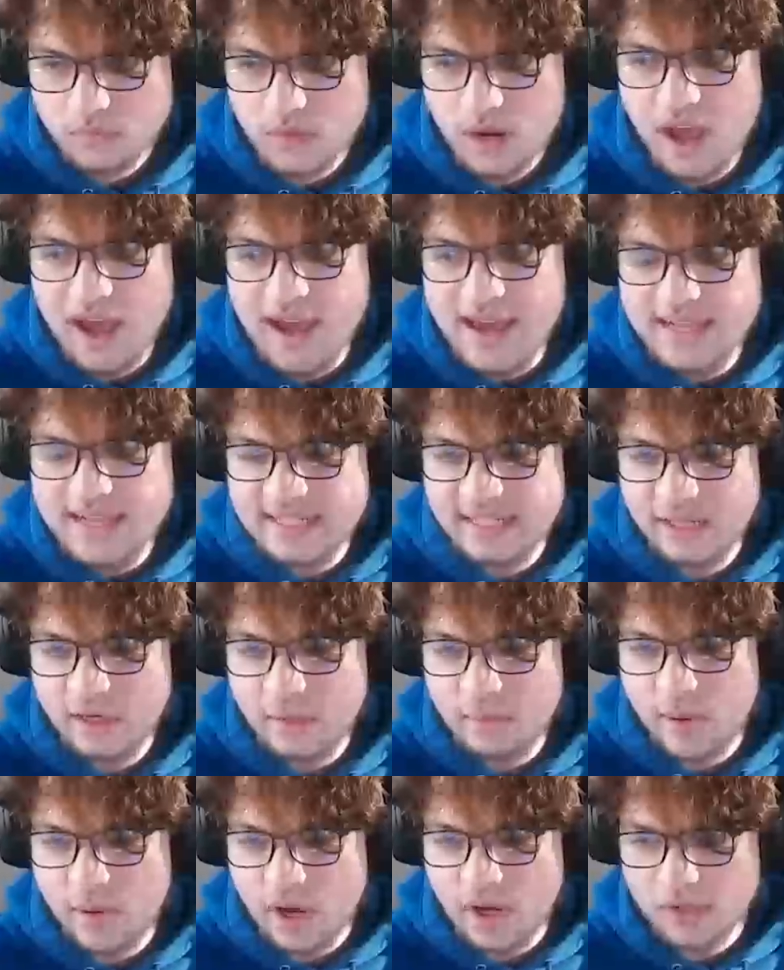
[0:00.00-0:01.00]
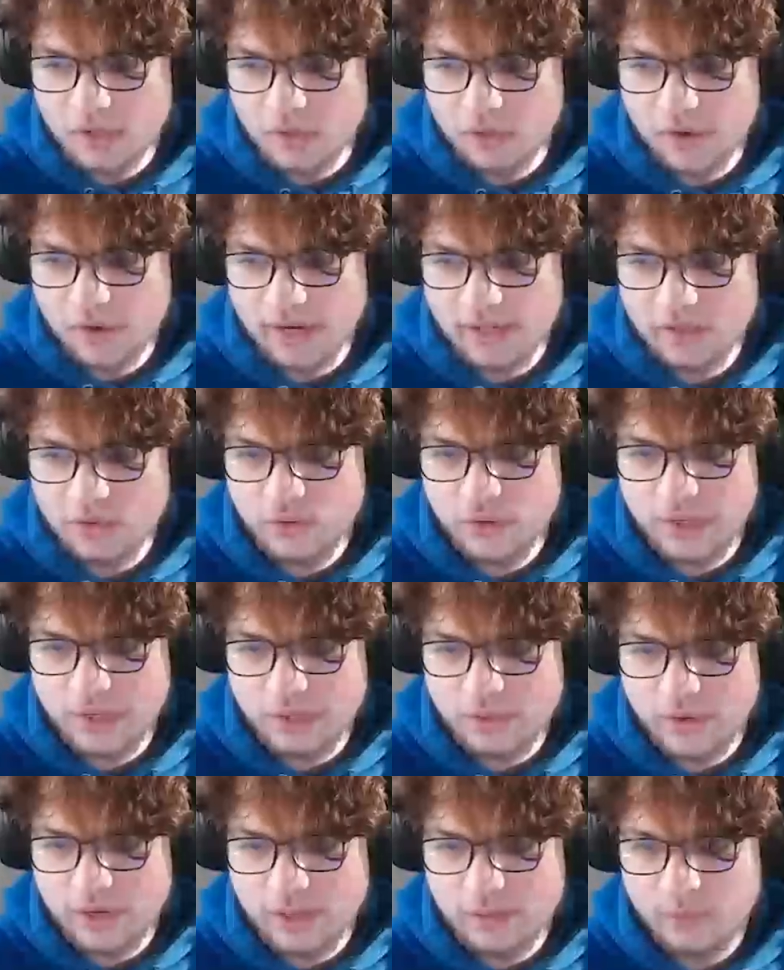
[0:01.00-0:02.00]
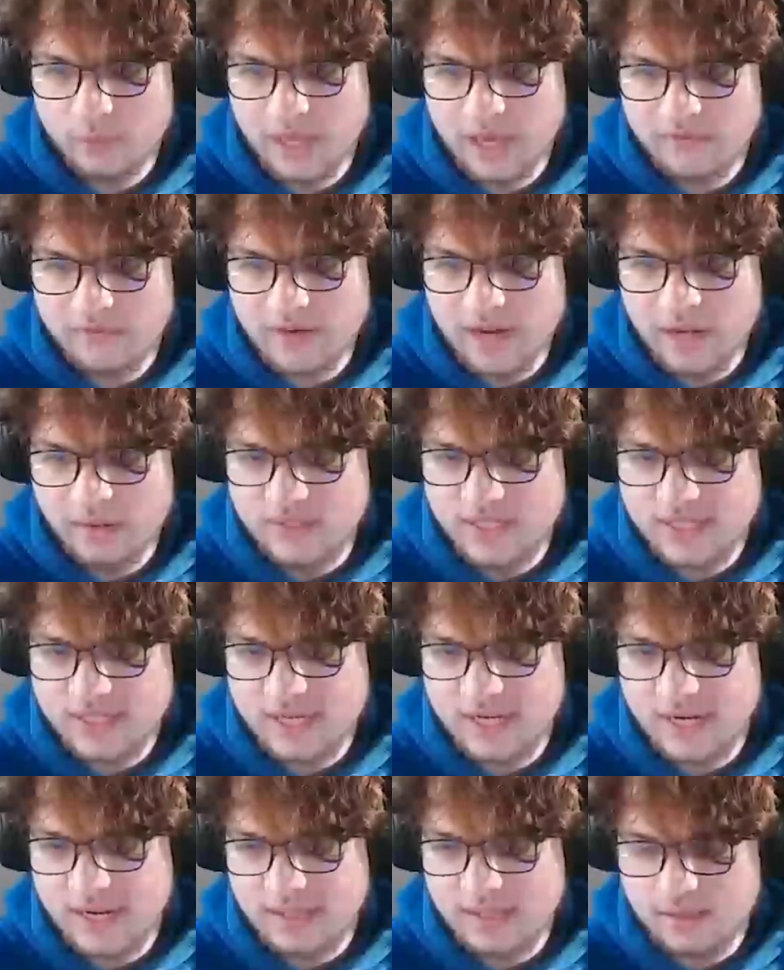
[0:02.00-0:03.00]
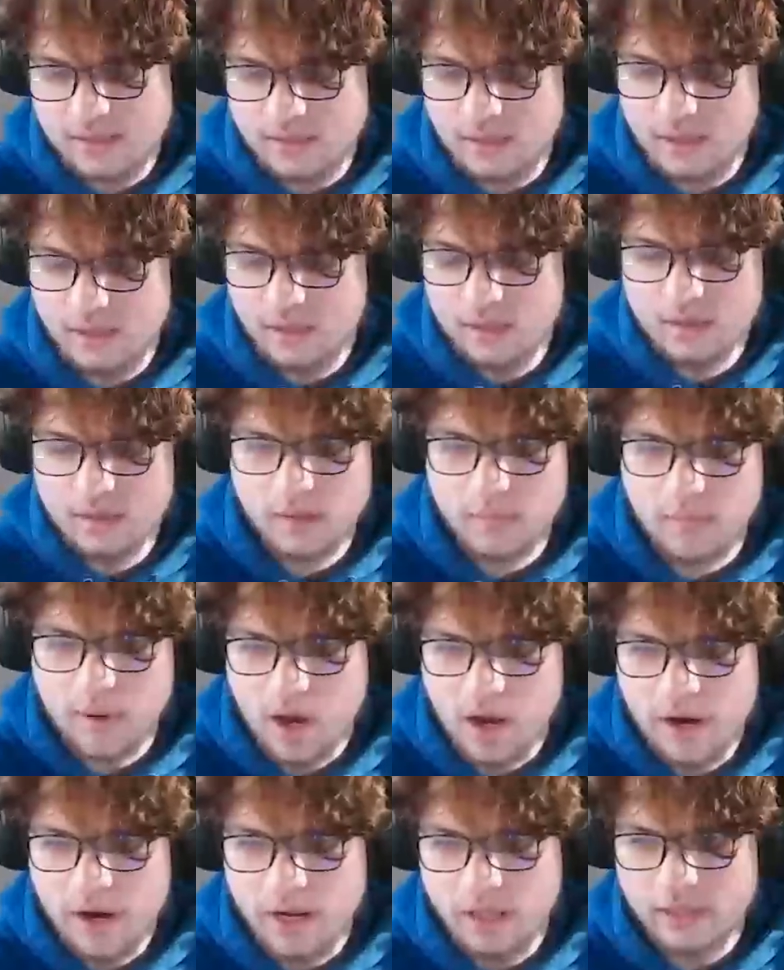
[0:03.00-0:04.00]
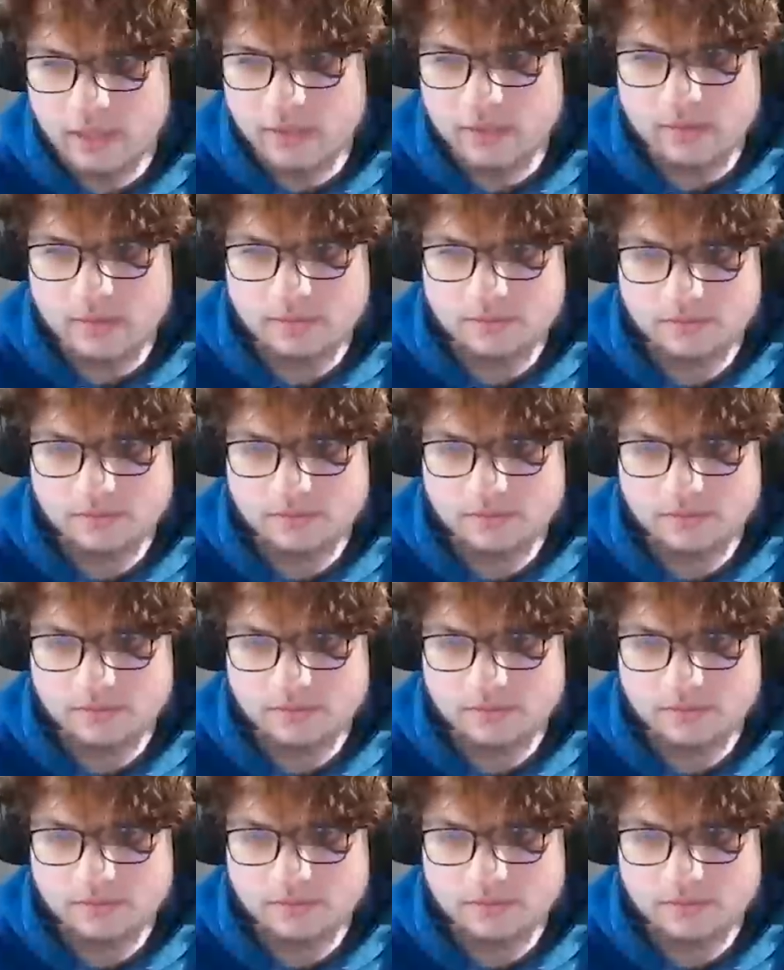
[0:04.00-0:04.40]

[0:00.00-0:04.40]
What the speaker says: Isolated pawn, great. We have now disconnected the pawn island.